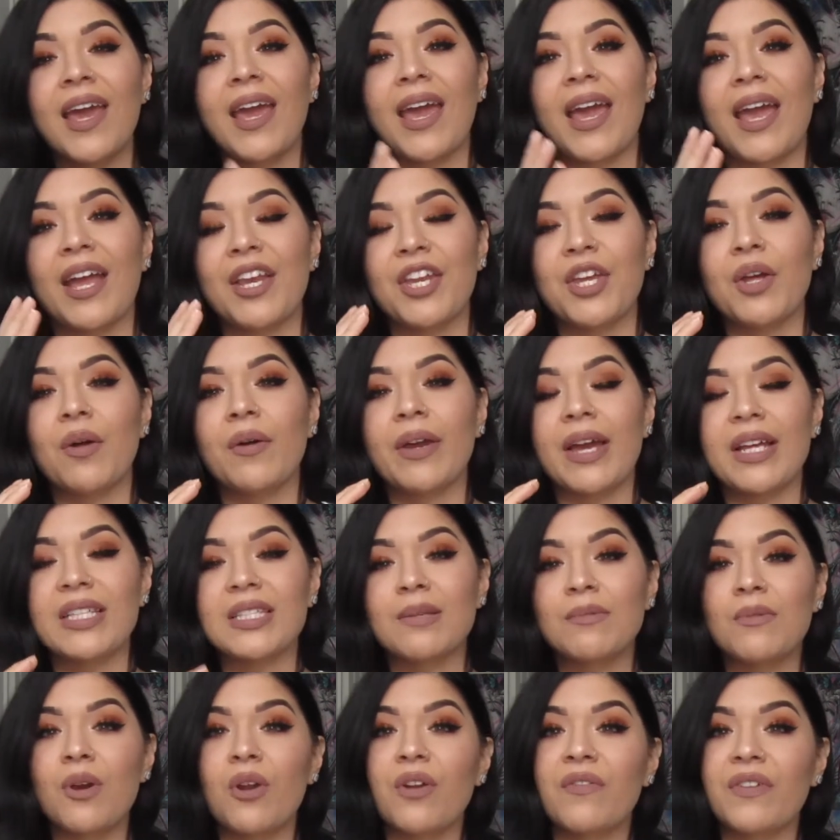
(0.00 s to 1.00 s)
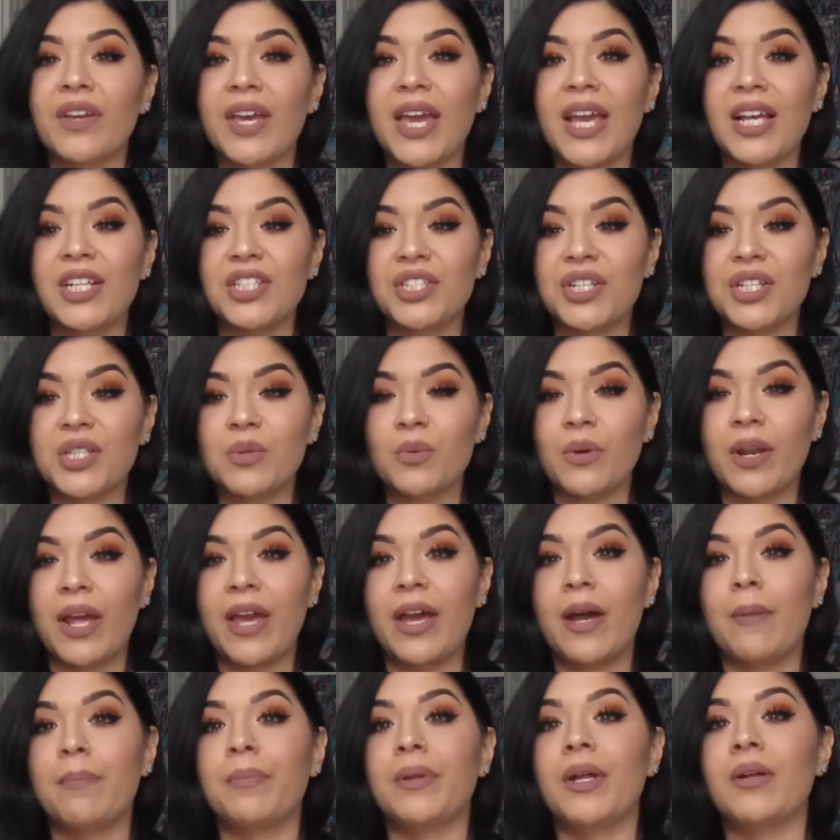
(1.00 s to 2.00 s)
And you'll get some notifications when I
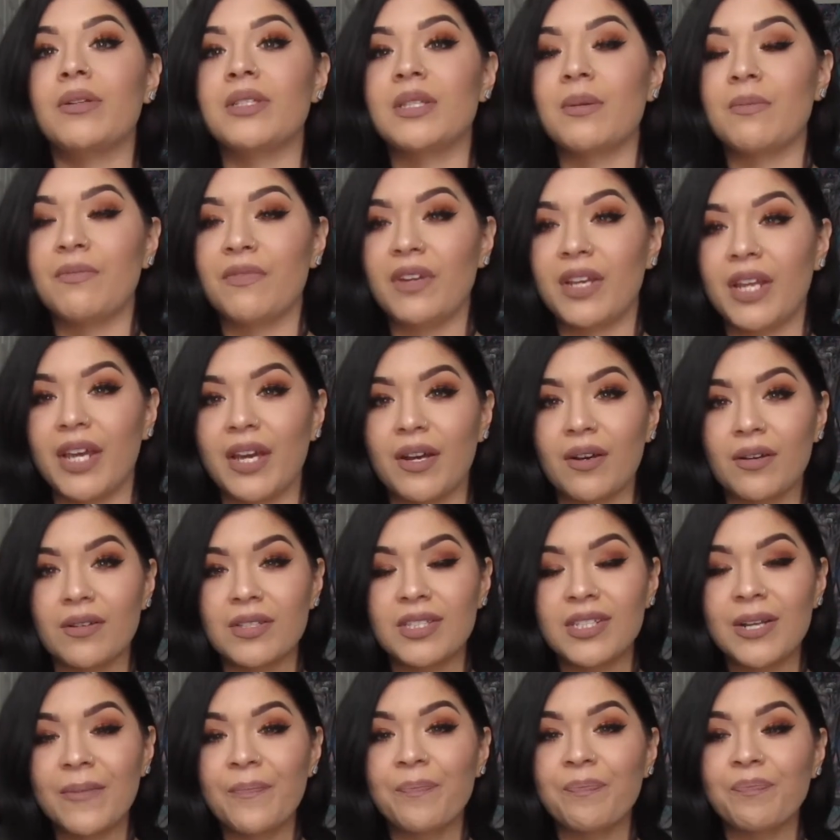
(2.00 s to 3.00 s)
upload some videos.